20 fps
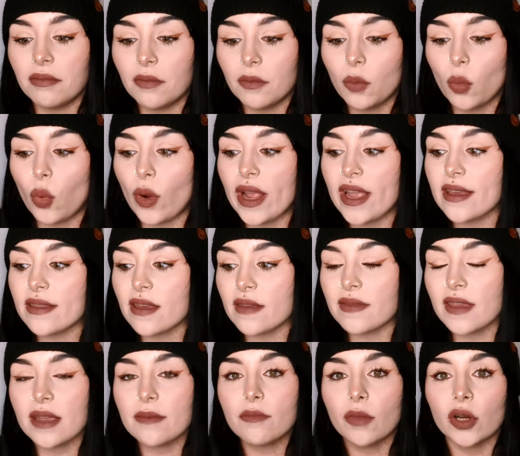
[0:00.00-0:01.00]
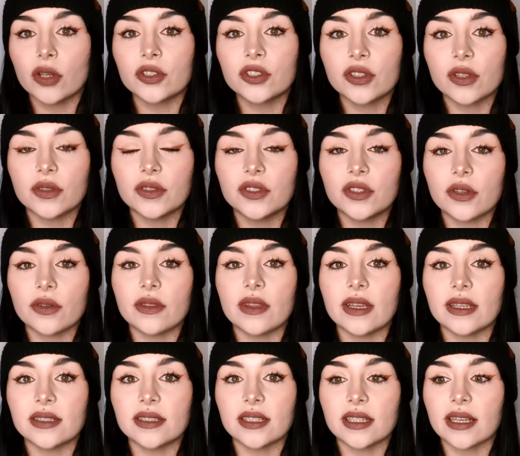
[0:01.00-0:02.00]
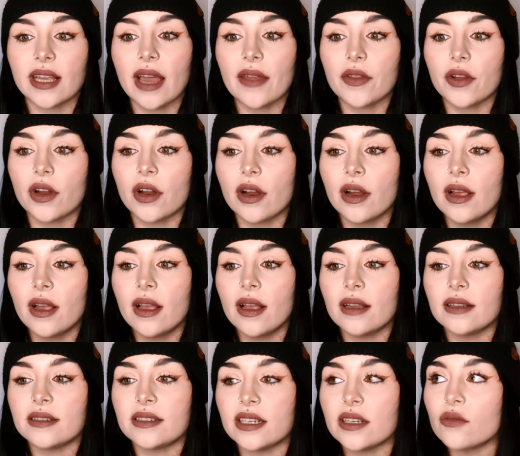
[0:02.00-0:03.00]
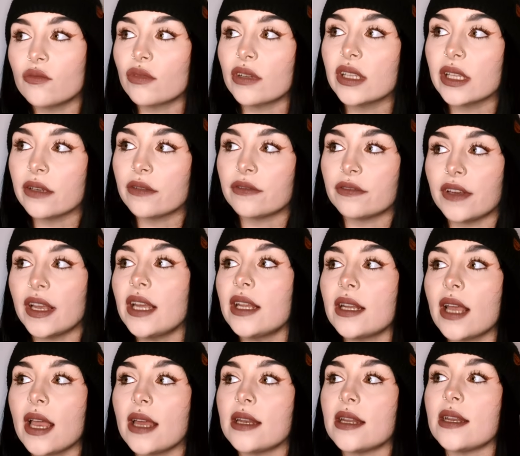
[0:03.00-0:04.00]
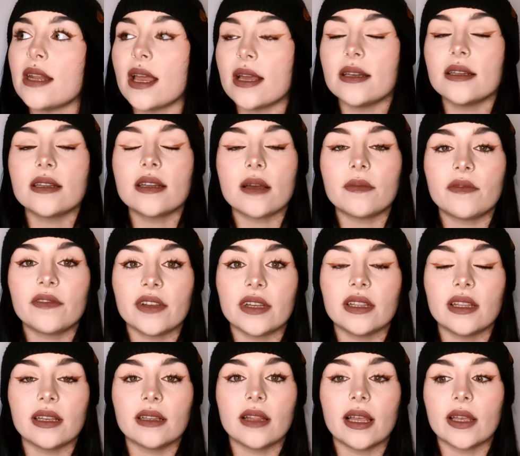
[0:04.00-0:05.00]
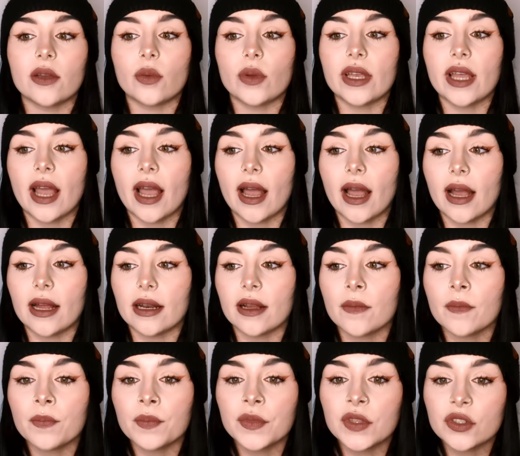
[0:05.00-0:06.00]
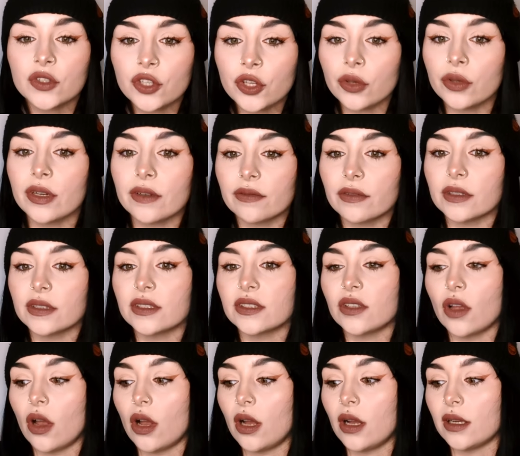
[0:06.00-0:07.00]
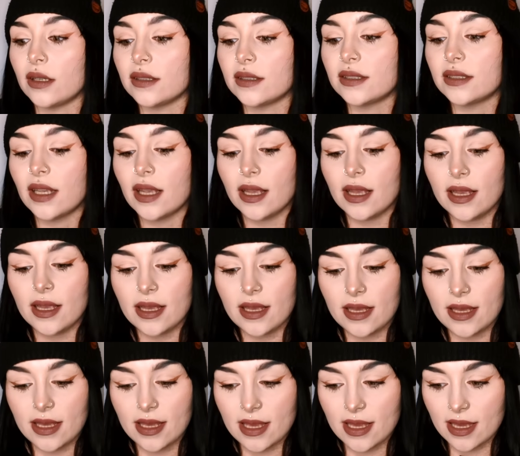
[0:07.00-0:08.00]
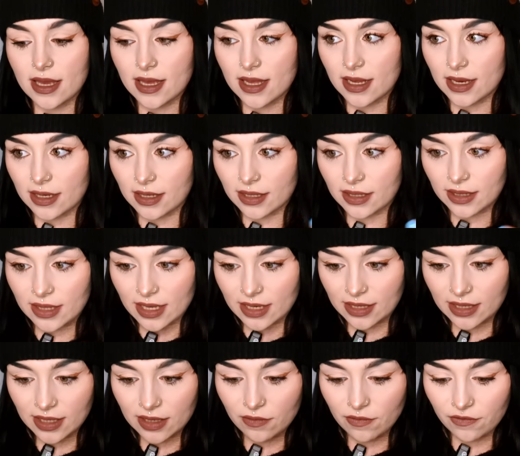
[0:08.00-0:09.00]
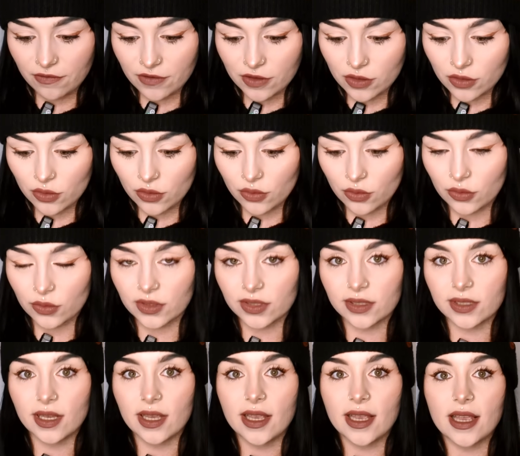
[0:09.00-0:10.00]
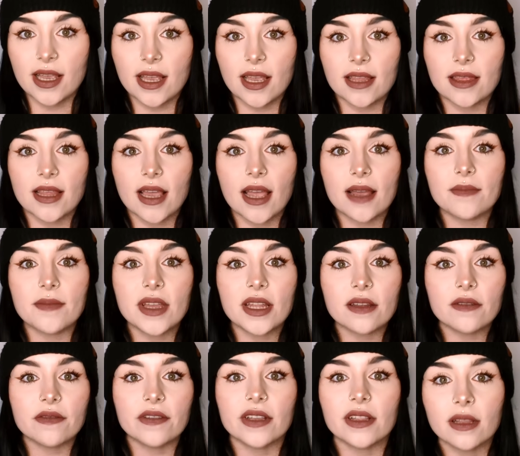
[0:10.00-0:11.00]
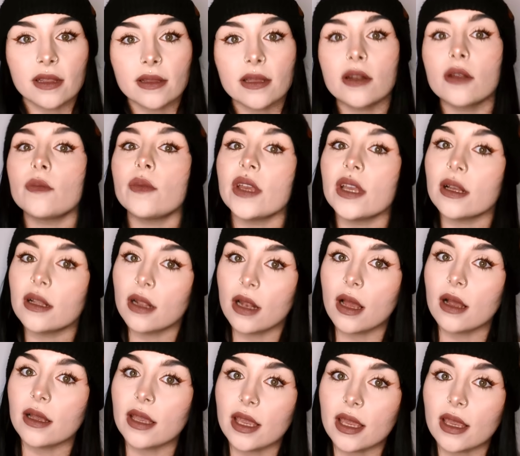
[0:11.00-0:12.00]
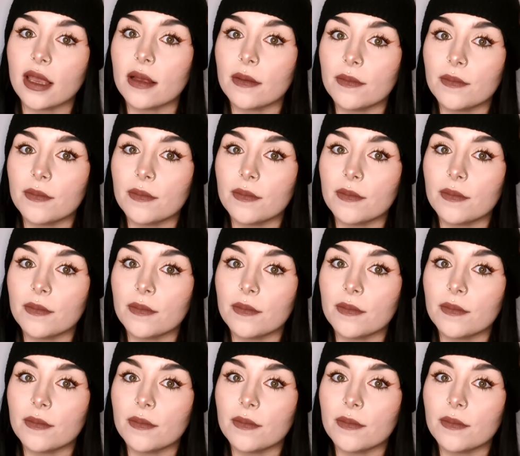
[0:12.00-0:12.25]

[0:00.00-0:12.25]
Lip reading: way that they merged those two things together didn't really fit, and it ended up feeling like we had two different songs and they didn't fuse, and that made it feel a little bit clunky.